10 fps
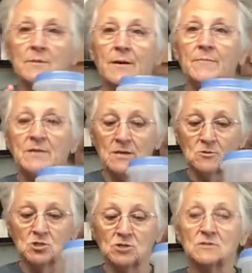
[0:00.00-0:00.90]
bit of my
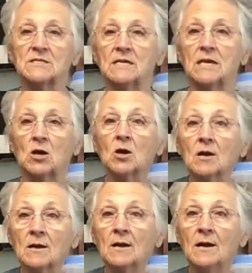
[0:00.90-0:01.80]
pickle juice in here.
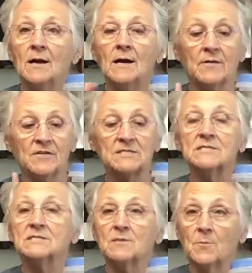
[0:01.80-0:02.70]
This
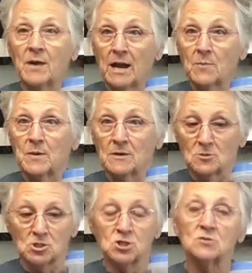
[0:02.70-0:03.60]
is some pear
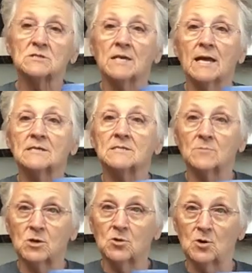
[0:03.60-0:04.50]
pickle juice and
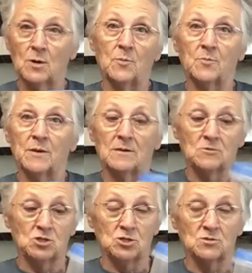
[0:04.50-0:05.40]
some cucumber
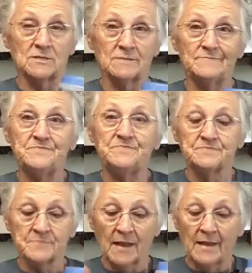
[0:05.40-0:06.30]
pickle juice
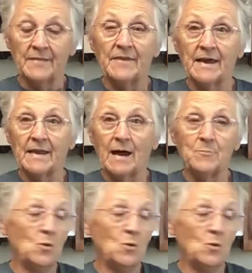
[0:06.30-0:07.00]
that I